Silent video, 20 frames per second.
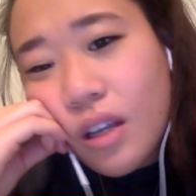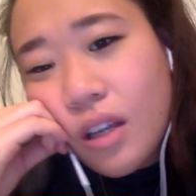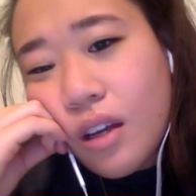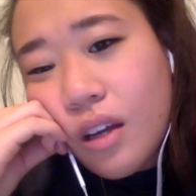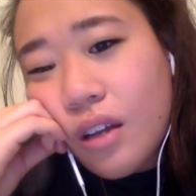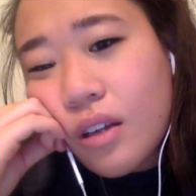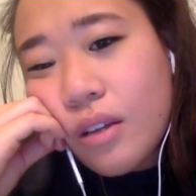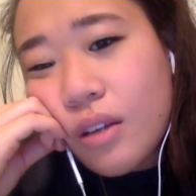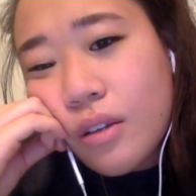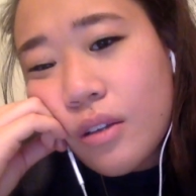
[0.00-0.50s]

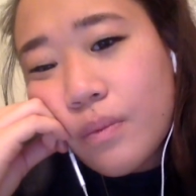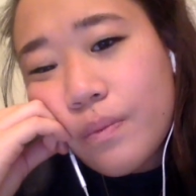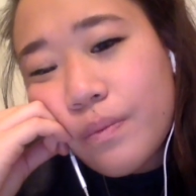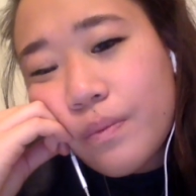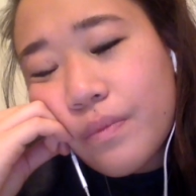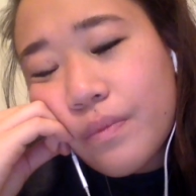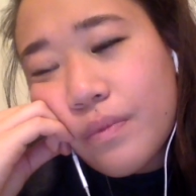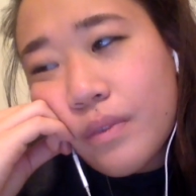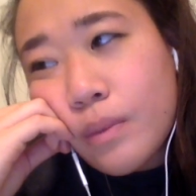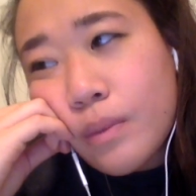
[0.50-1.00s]

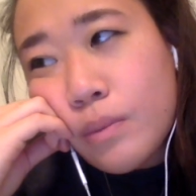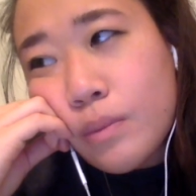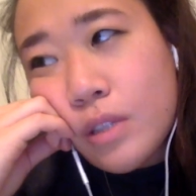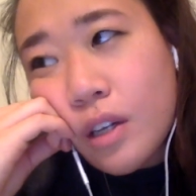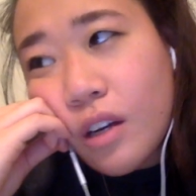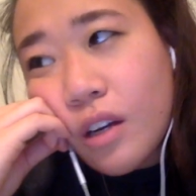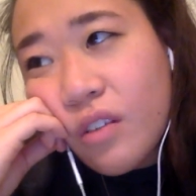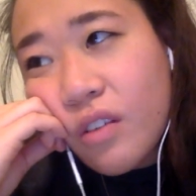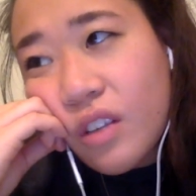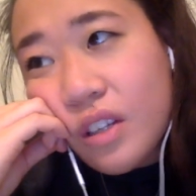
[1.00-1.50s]
I'm
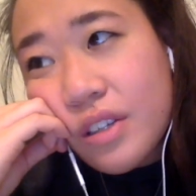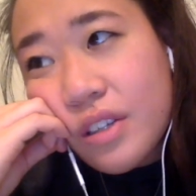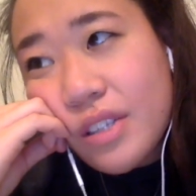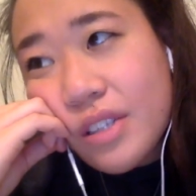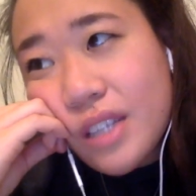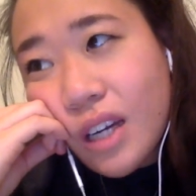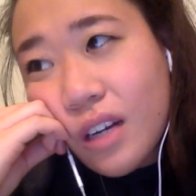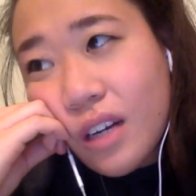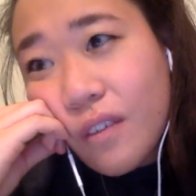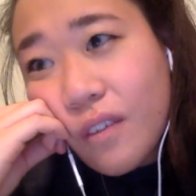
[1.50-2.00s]
sorry if it looks
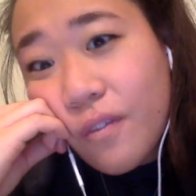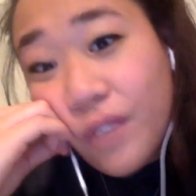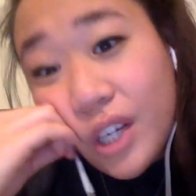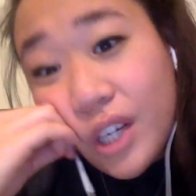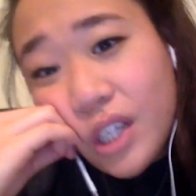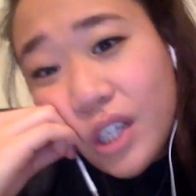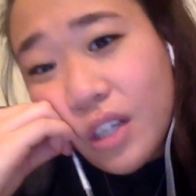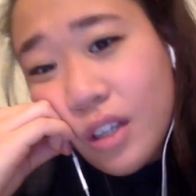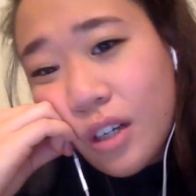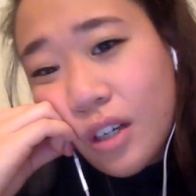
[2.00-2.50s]
kind of
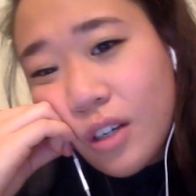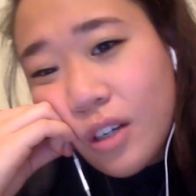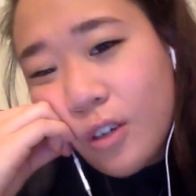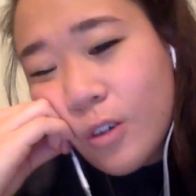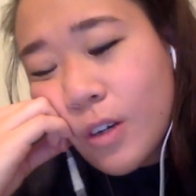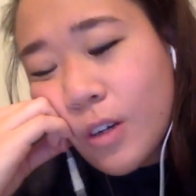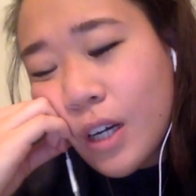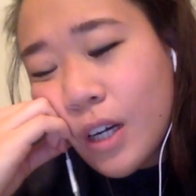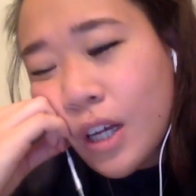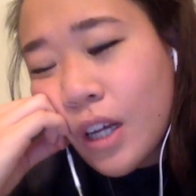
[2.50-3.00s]
funny
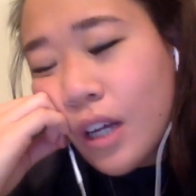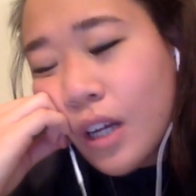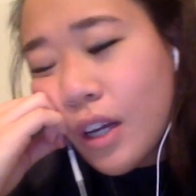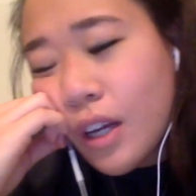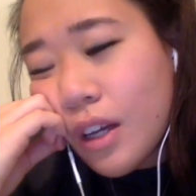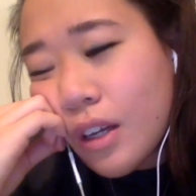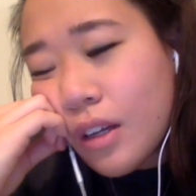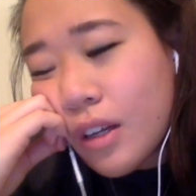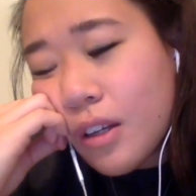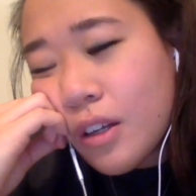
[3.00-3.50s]
though,
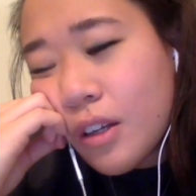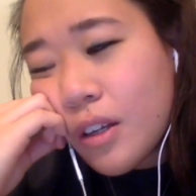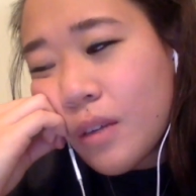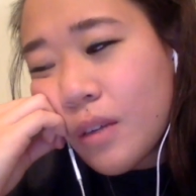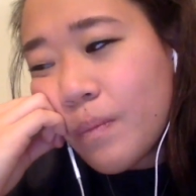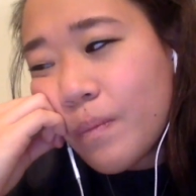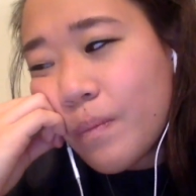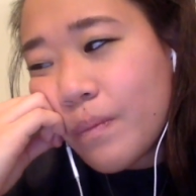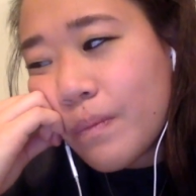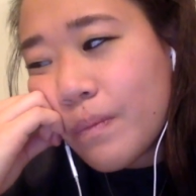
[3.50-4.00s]

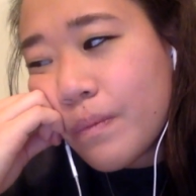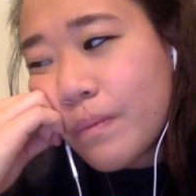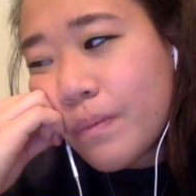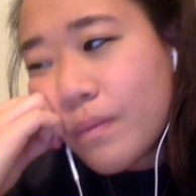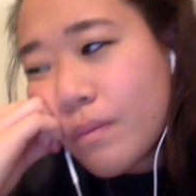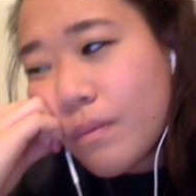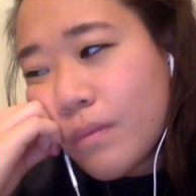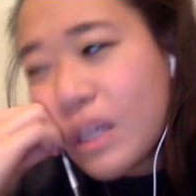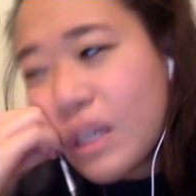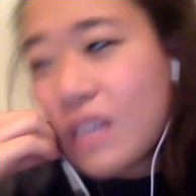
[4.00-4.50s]

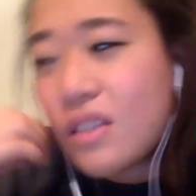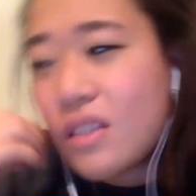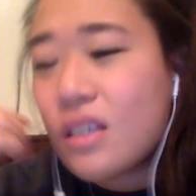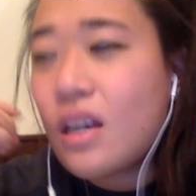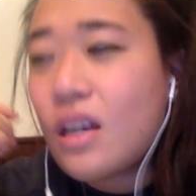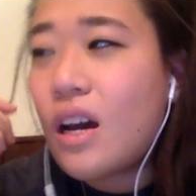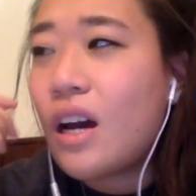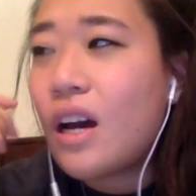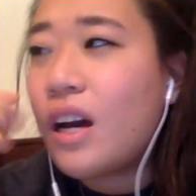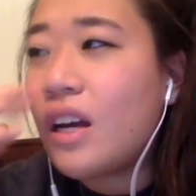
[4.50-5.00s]
because
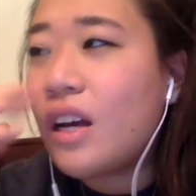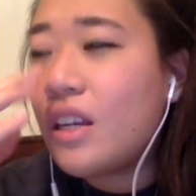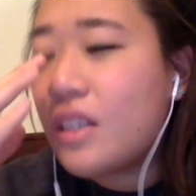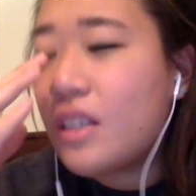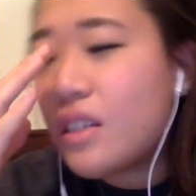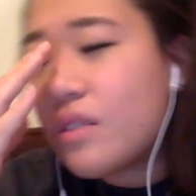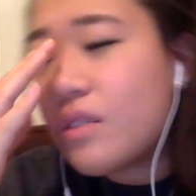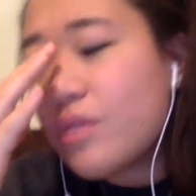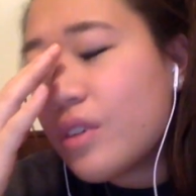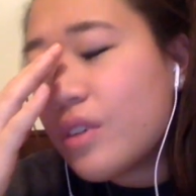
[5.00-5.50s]
I
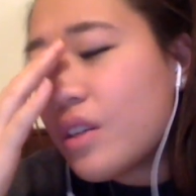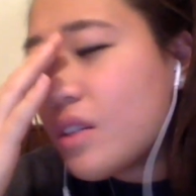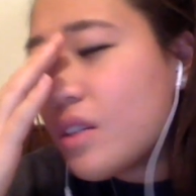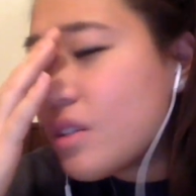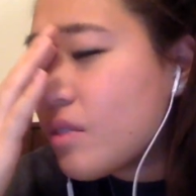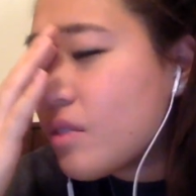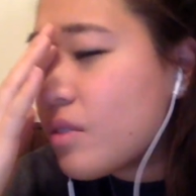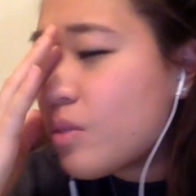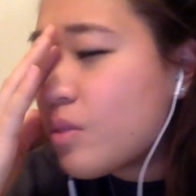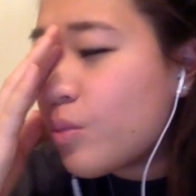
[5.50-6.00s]
didn't realize
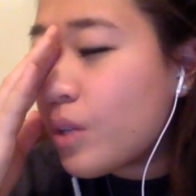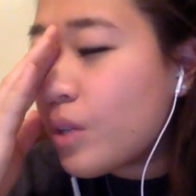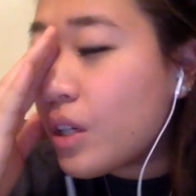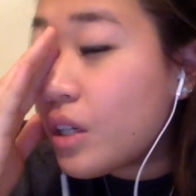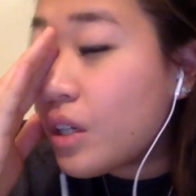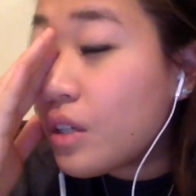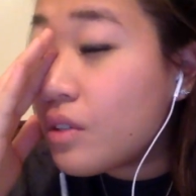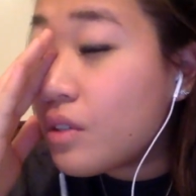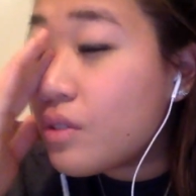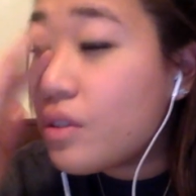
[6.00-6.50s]
I was
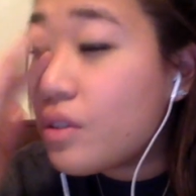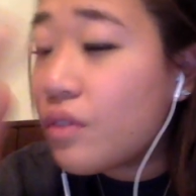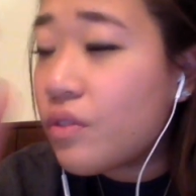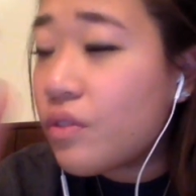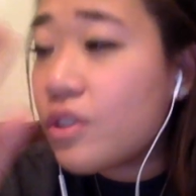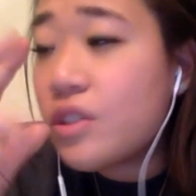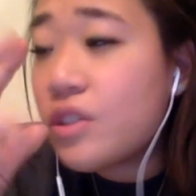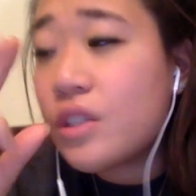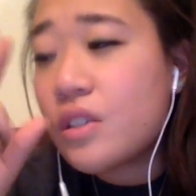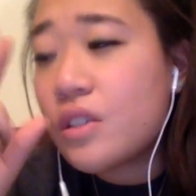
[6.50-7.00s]
wearing 2
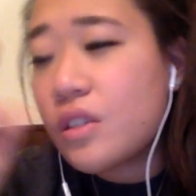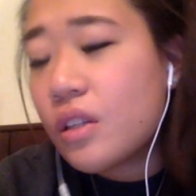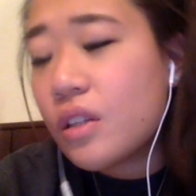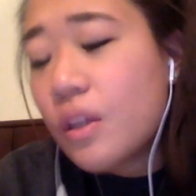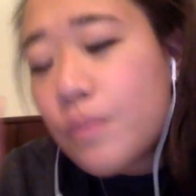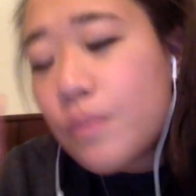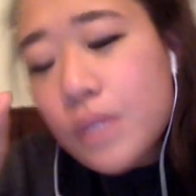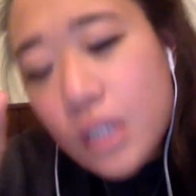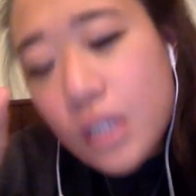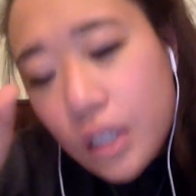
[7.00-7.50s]
different shades of
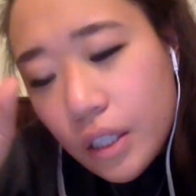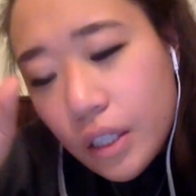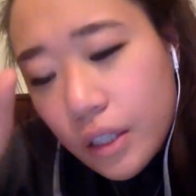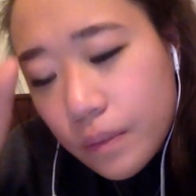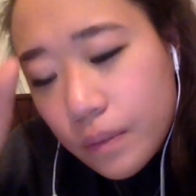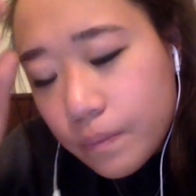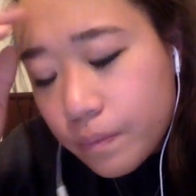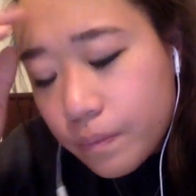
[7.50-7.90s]
lipstick,